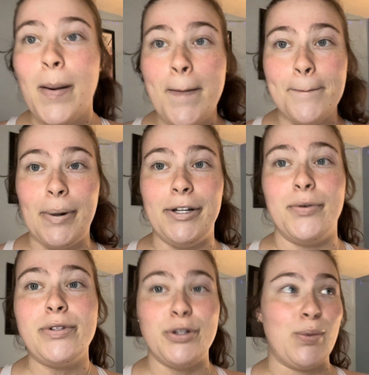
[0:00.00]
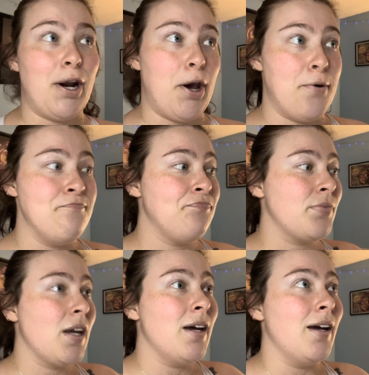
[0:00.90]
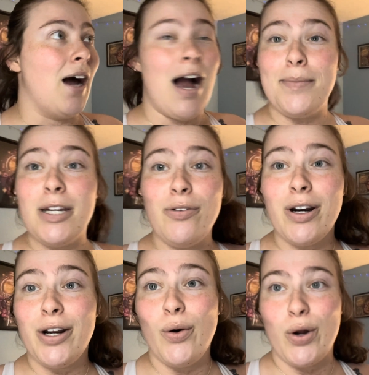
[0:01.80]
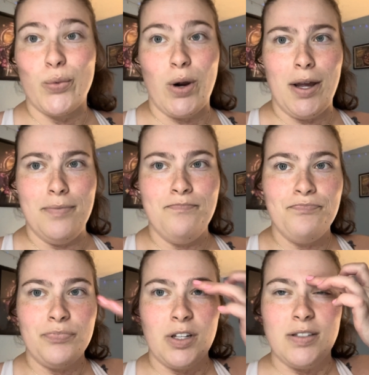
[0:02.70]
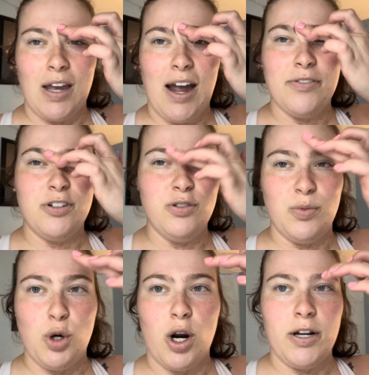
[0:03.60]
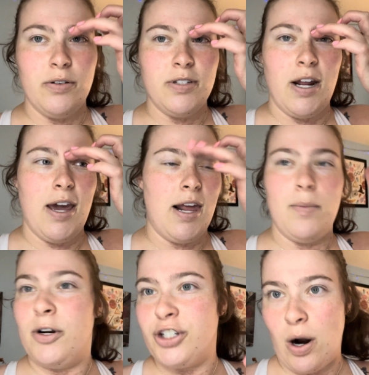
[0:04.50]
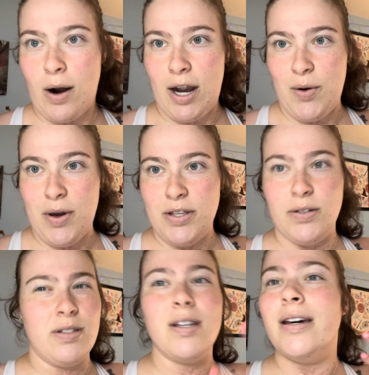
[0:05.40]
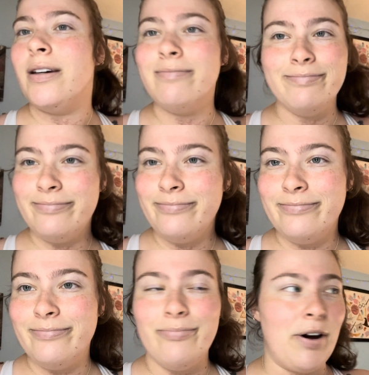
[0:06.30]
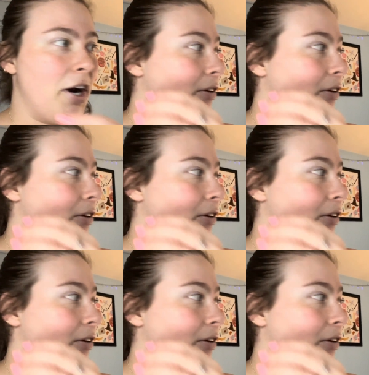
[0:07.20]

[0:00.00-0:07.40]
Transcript: But no one's home right now. I'm getting ready to go on a run because I have to do some cardio today, and I'm gonna shower anyway, so it's like, why not